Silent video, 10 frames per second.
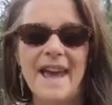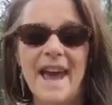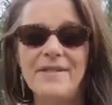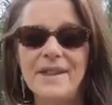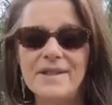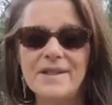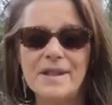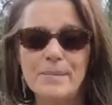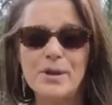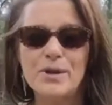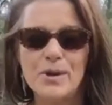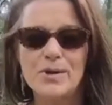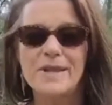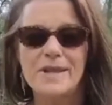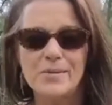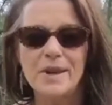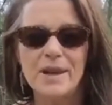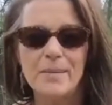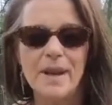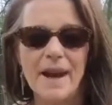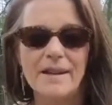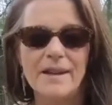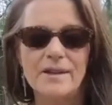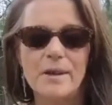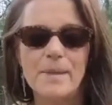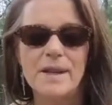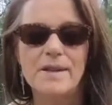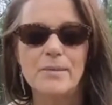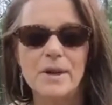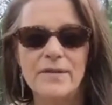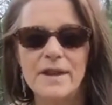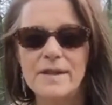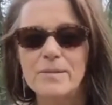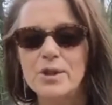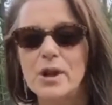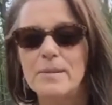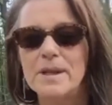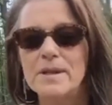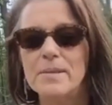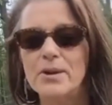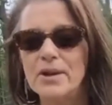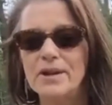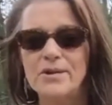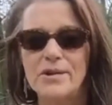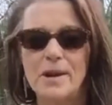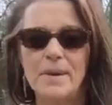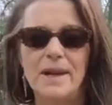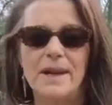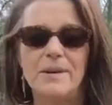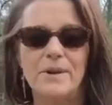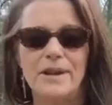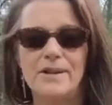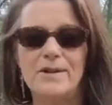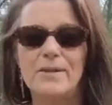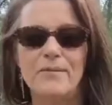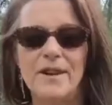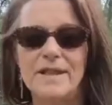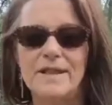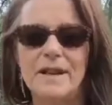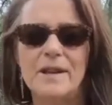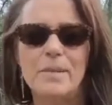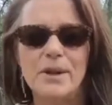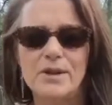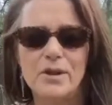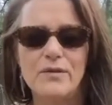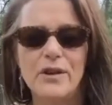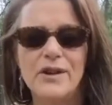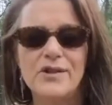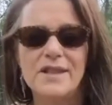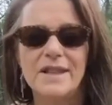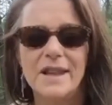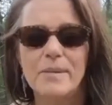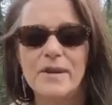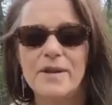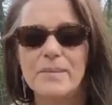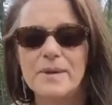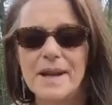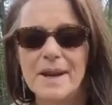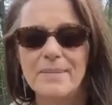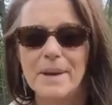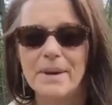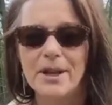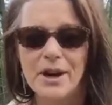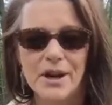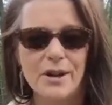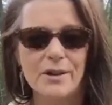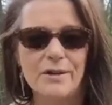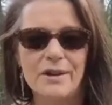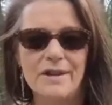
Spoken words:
And then the summer solstice. We're going to be out here at the Medicine Wheel. I've got some shaman and some other healers coming in, and we're going to do some fun ceremony. So if you're interested, give me a thumbs up. Let me know.